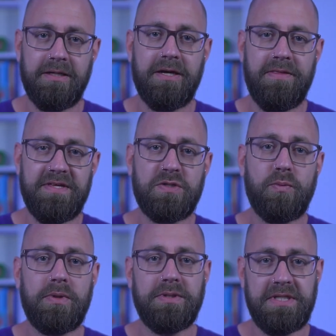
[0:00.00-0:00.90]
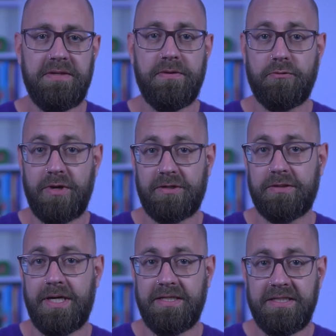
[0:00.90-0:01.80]
This will need the record
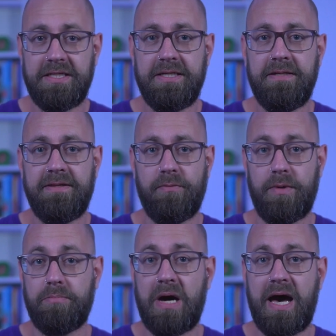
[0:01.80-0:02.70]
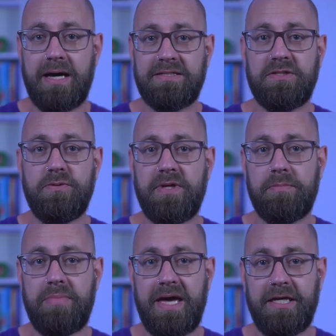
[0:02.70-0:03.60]
ID that we passed to that
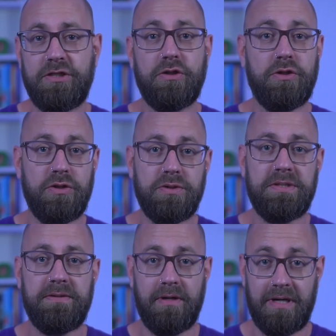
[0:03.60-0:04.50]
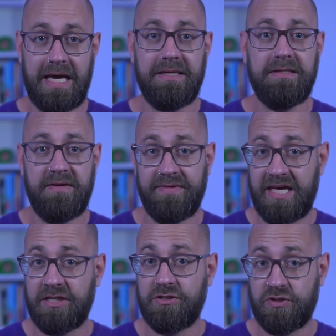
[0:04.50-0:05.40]
page using the Lightning
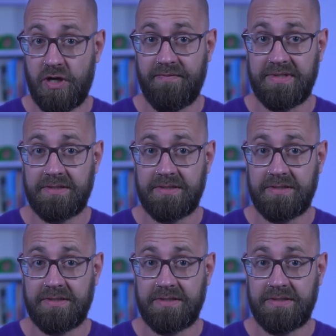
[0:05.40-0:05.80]
Navigation Service.